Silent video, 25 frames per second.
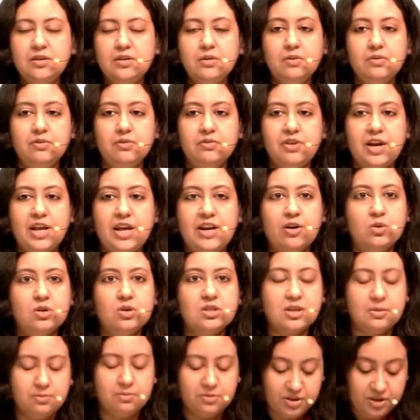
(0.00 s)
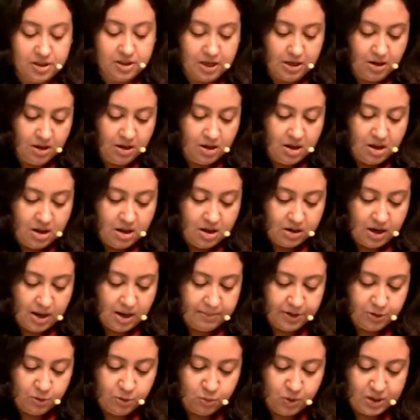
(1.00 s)
Very good, Smriti.
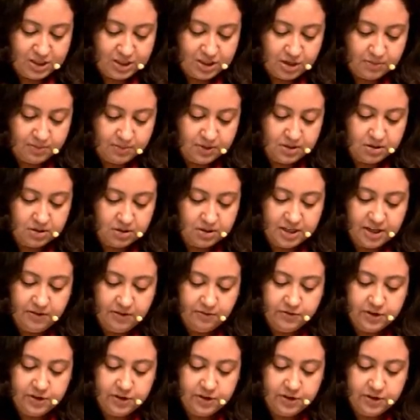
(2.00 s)
Coming to question number 13.